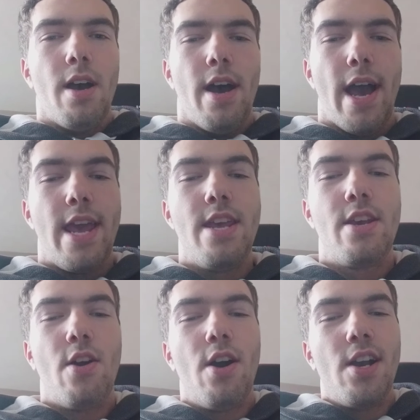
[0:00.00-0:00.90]
Hey
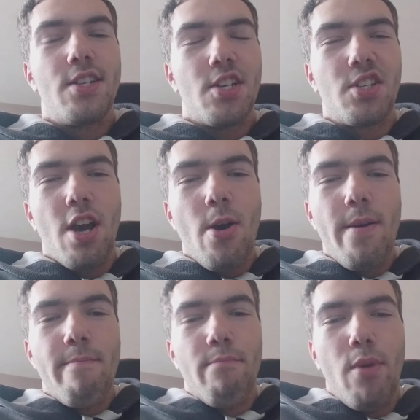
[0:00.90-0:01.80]
guys, how's it
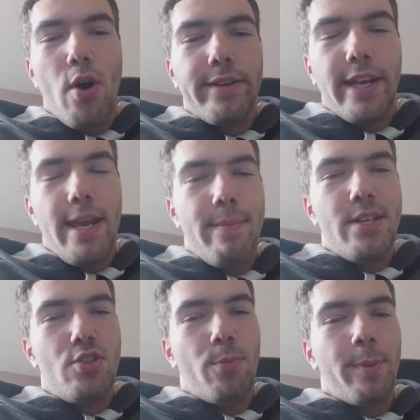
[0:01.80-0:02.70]
going? My name
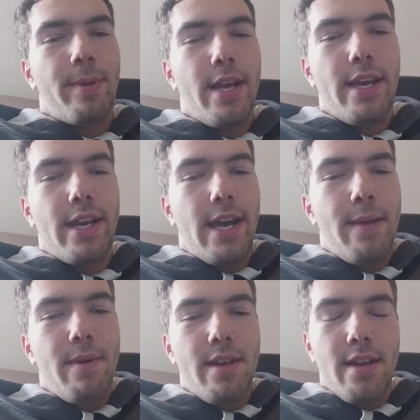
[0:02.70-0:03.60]
is Zombie Player
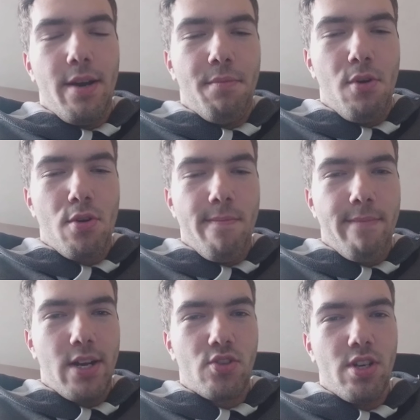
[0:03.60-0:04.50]
Gaming and welcome
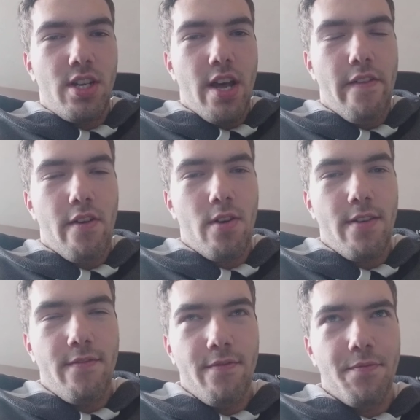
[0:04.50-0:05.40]
back to another
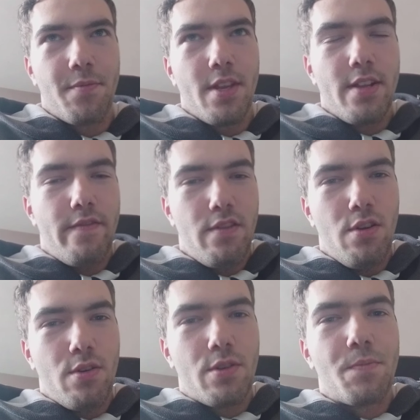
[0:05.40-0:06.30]
um,
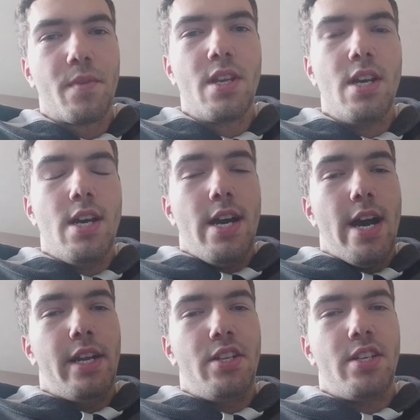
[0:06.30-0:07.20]
vlog.
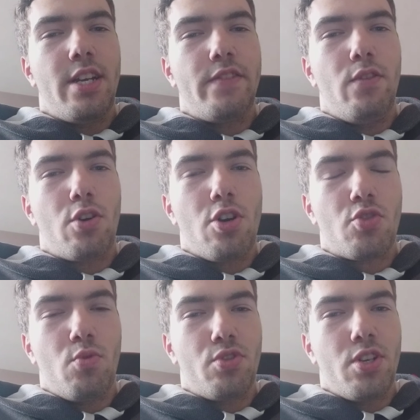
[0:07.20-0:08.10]
And in today's vlog I
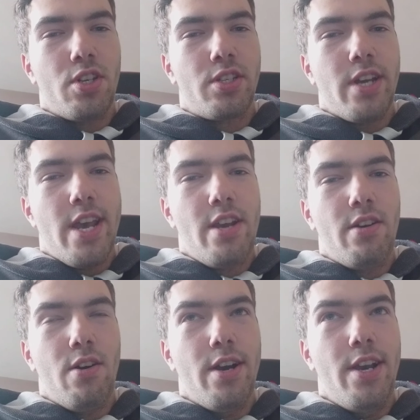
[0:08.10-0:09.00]
just want to say
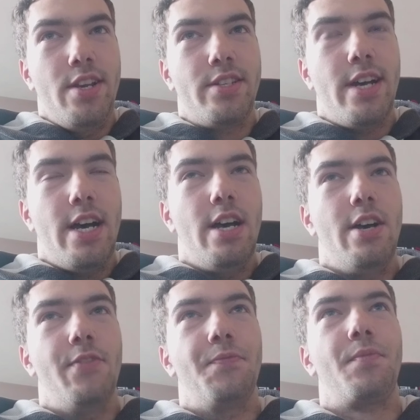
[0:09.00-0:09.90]
guys that
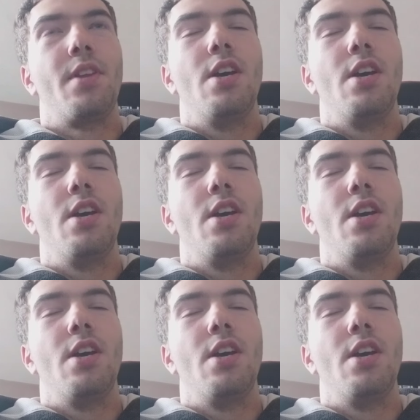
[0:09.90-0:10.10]
um,